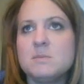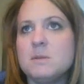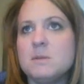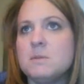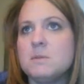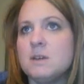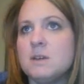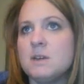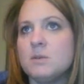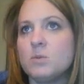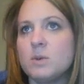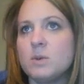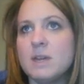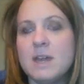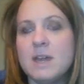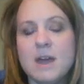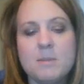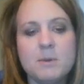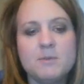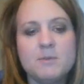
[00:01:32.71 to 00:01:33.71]
maybe a
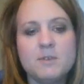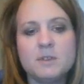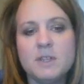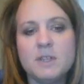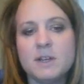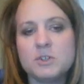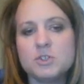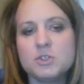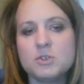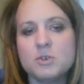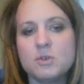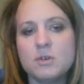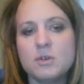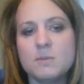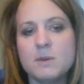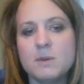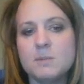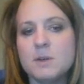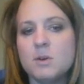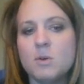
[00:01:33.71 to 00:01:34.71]
recap of a lecture, or
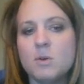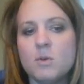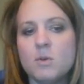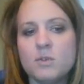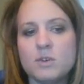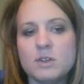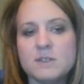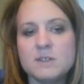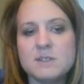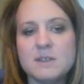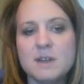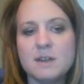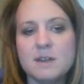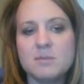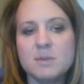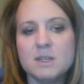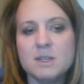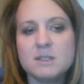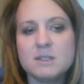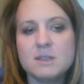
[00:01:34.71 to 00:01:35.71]
maybe go over an
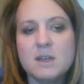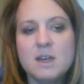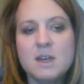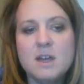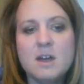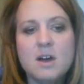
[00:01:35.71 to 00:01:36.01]
assignment.